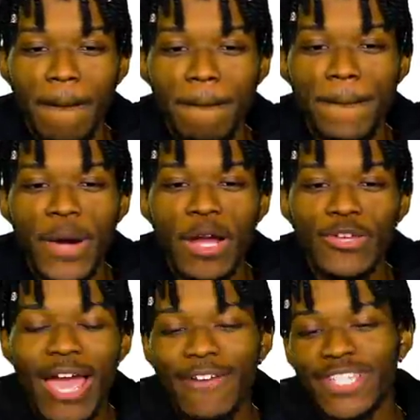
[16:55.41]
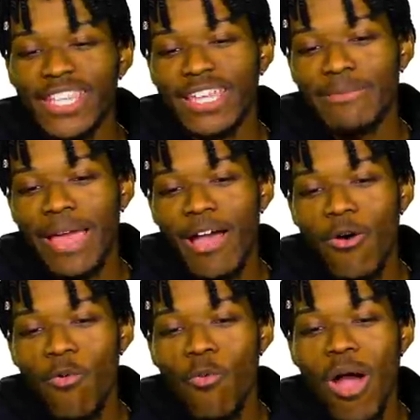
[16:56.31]
But you have to think
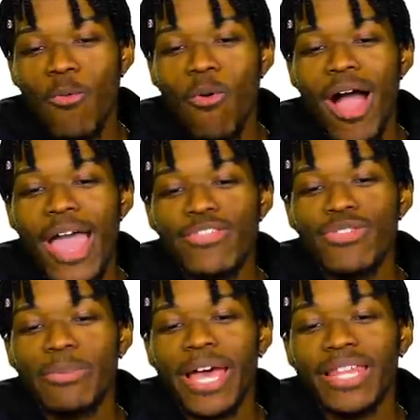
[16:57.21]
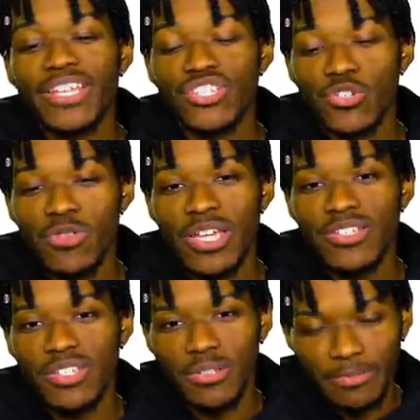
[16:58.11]
about wh- why do the Pelicans do this?